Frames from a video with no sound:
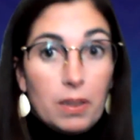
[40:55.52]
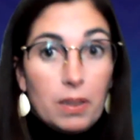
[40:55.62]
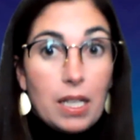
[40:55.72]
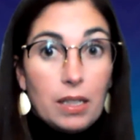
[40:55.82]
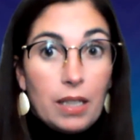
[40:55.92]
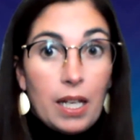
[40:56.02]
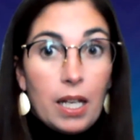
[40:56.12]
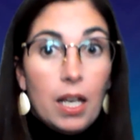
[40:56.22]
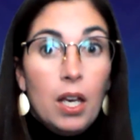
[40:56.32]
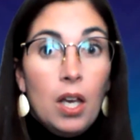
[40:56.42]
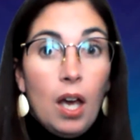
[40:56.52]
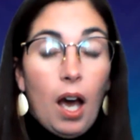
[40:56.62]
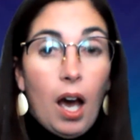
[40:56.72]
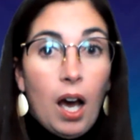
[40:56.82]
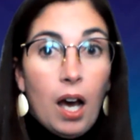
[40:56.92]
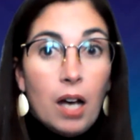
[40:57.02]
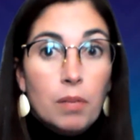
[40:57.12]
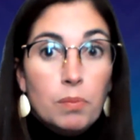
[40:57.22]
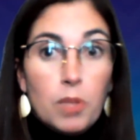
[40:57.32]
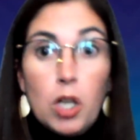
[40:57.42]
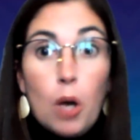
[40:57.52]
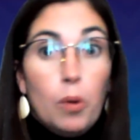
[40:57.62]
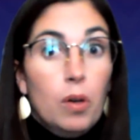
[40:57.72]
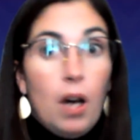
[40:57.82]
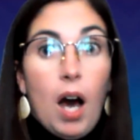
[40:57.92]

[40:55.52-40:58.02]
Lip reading: completely, you know,